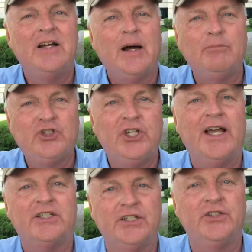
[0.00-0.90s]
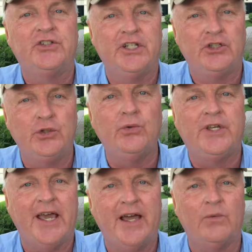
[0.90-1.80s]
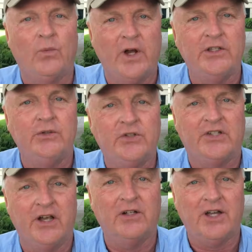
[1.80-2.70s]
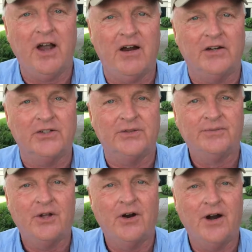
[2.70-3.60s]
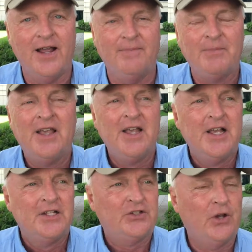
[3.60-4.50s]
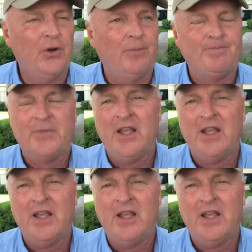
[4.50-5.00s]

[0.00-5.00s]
objections that you get when you sell cars. All right? So